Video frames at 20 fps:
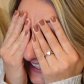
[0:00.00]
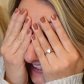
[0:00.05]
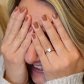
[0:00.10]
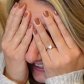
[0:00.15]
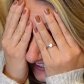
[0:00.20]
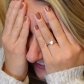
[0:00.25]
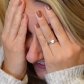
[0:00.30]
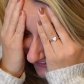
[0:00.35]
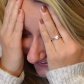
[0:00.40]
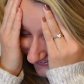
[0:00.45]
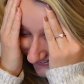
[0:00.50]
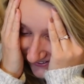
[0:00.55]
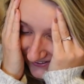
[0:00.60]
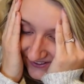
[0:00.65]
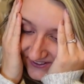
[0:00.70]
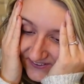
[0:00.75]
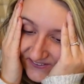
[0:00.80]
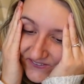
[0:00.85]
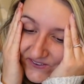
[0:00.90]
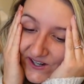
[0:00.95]
and I thought,
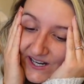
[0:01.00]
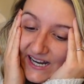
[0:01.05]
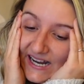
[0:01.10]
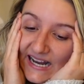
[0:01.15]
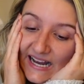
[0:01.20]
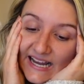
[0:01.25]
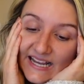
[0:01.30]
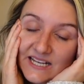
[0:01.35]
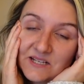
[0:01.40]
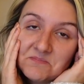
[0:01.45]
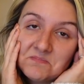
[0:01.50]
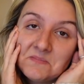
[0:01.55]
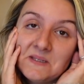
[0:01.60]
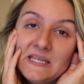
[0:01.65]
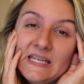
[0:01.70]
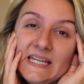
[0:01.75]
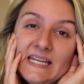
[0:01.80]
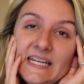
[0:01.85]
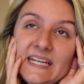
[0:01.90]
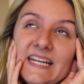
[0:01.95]
oh, why
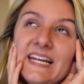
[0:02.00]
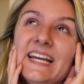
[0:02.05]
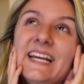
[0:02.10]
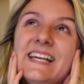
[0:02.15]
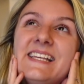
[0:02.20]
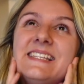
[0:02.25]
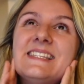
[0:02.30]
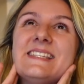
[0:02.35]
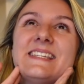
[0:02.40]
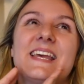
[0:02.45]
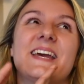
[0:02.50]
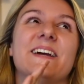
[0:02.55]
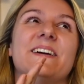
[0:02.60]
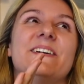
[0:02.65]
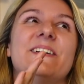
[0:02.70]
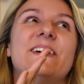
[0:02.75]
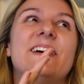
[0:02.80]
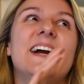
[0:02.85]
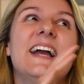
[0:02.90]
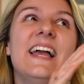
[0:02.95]
me?
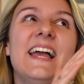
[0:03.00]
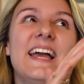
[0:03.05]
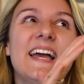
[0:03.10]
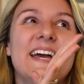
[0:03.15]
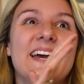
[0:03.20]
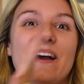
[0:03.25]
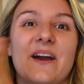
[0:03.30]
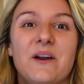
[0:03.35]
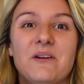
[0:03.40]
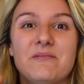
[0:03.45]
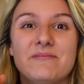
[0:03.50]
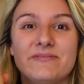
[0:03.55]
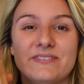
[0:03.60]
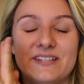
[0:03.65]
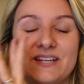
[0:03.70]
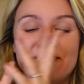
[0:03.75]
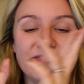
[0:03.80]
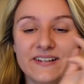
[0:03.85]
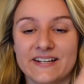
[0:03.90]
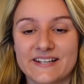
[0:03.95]
So
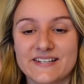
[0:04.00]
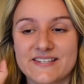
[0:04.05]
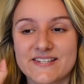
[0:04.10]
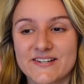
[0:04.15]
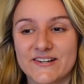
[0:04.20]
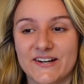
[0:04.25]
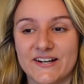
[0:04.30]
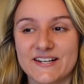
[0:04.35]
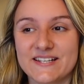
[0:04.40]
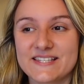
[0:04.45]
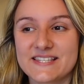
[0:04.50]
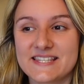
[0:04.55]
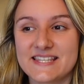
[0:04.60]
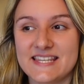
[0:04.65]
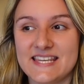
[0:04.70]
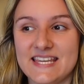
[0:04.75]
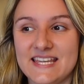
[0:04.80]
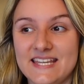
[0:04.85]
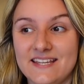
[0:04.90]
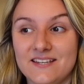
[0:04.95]
hopefully, fingers crossed,
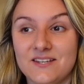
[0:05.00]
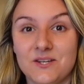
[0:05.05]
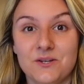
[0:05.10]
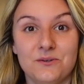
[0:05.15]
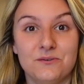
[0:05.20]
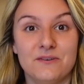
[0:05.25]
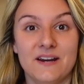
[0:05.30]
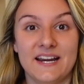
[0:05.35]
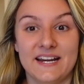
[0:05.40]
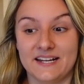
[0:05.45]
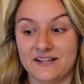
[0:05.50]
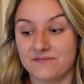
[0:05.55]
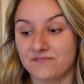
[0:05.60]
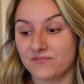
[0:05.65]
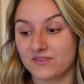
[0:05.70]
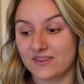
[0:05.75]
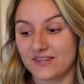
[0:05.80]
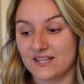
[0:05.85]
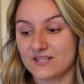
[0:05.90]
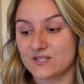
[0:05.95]
the new ring
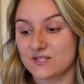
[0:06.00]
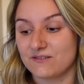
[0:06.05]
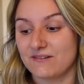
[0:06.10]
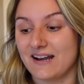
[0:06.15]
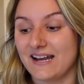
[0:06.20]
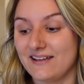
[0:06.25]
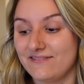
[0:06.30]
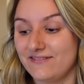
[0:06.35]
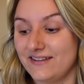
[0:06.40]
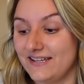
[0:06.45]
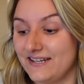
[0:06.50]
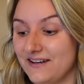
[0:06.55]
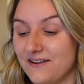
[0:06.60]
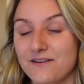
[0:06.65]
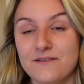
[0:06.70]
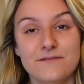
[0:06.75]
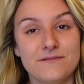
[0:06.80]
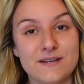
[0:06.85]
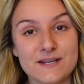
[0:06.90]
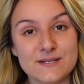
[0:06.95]
that's arriving
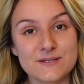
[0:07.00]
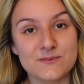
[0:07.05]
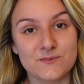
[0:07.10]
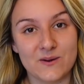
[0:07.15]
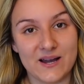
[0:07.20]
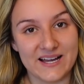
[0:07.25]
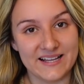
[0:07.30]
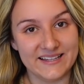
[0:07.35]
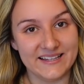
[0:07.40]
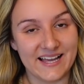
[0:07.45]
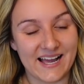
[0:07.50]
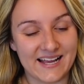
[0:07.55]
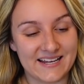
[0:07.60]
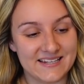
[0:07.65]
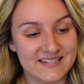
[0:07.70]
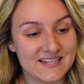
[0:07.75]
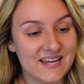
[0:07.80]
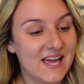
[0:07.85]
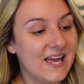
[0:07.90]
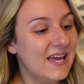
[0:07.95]
fits well
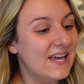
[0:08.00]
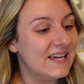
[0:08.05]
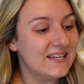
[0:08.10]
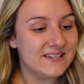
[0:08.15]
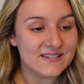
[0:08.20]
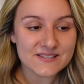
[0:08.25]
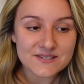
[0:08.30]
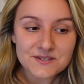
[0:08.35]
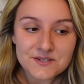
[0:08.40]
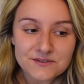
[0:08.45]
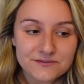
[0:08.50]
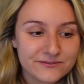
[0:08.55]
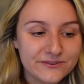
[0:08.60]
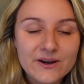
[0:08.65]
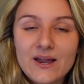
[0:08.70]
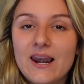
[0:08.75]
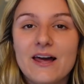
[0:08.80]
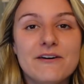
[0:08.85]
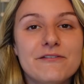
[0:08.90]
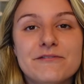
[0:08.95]
and doesn't
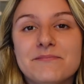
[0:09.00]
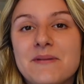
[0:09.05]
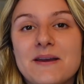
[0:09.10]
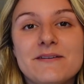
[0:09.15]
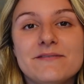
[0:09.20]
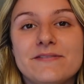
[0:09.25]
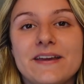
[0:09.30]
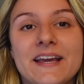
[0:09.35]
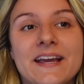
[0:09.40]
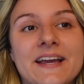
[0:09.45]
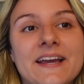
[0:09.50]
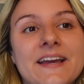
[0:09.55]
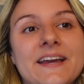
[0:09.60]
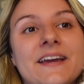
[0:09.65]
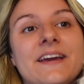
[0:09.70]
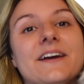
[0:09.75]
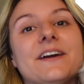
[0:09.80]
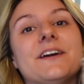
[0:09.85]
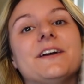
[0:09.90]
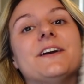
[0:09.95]
fall off my
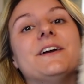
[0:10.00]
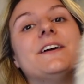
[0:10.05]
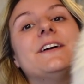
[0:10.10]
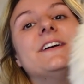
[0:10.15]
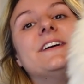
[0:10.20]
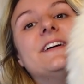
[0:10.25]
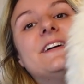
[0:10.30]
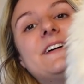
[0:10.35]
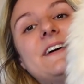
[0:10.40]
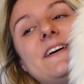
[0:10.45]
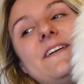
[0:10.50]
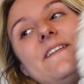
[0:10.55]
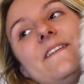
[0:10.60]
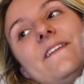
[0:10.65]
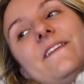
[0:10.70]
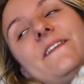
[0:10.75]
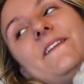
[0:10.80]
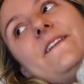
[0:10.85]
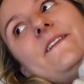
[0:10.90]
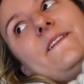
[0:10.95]
finger.
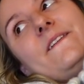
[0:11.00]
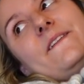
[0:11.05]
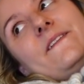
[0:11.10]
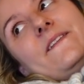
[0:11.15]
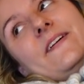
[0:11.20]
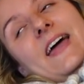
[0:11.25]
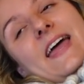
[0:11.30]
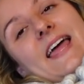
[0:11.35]
Oh,